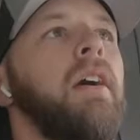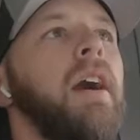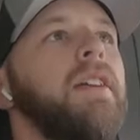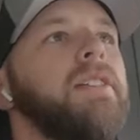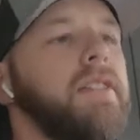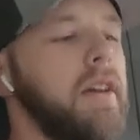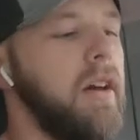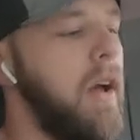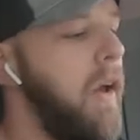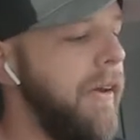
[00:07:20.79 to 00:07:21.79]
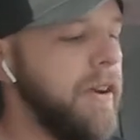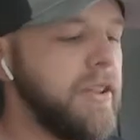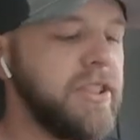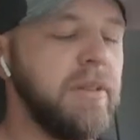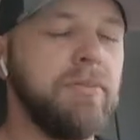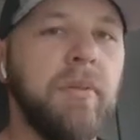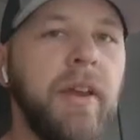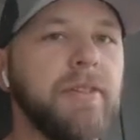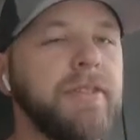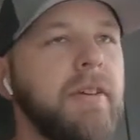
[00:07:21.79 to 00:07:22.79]
I just, simple
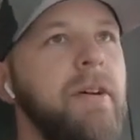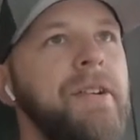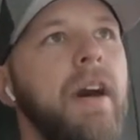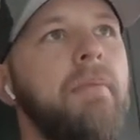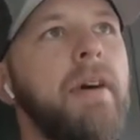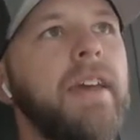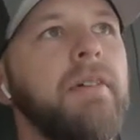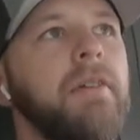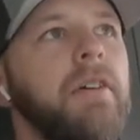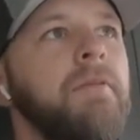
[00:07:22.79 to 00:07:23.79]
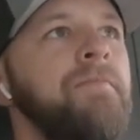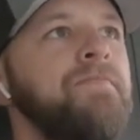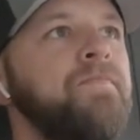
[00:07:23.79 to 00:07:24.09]
meals, I make it where